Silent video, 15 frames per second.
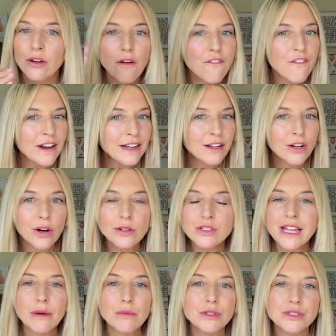Go find a
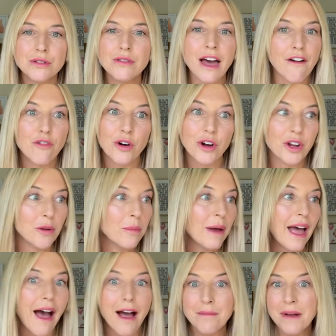coach that will do that for you,
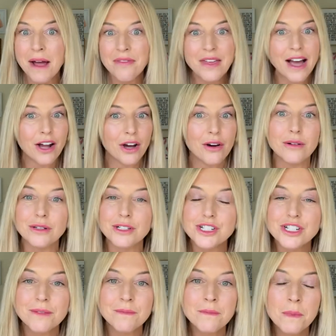but I'm not that
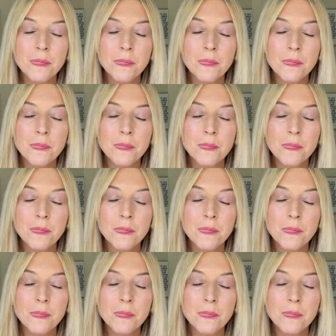coach.